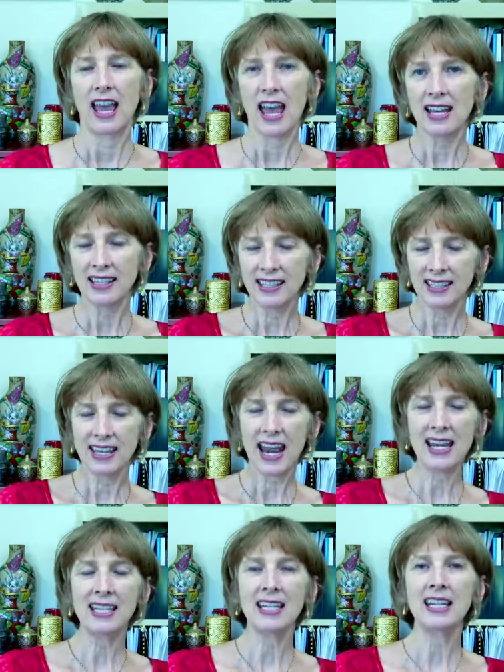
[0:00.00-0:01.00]
and
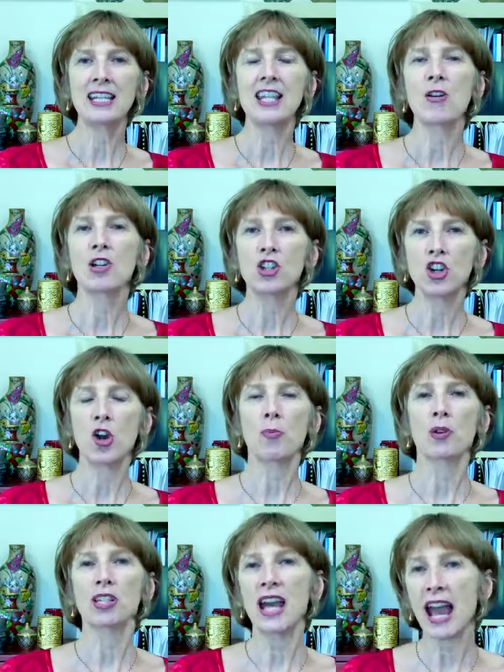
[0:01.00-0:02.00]
stating in their
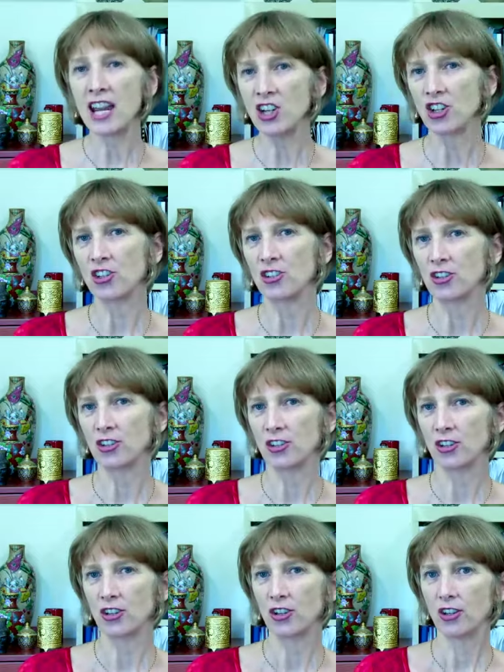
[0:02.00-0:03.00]
interpretation
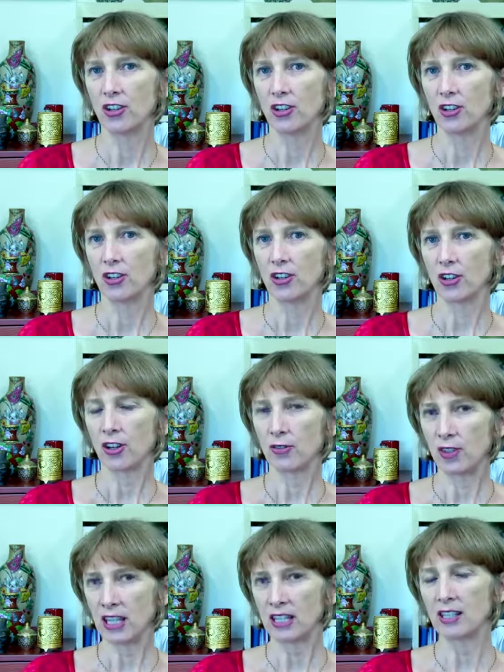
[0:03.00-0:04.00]
of
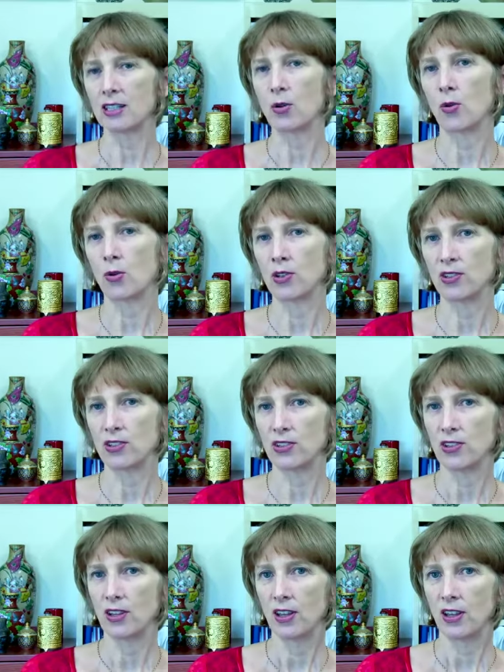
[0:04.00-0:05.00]
these scores
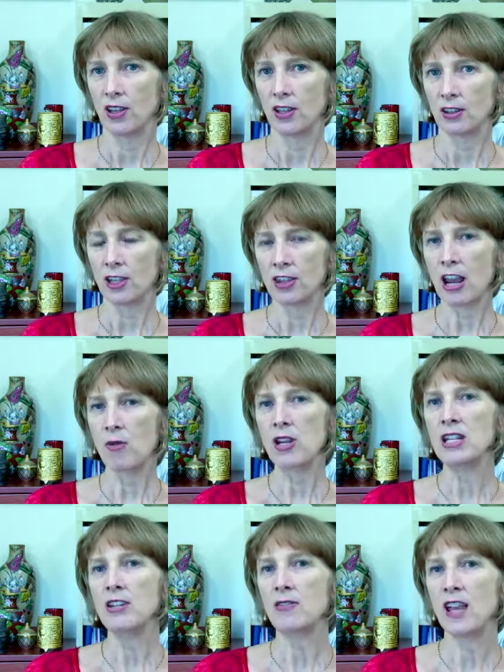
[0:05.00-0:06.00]
that their
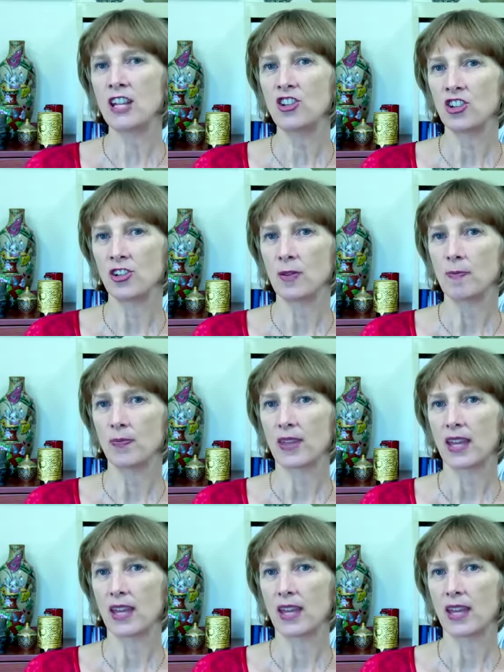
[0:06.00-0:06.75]
intervention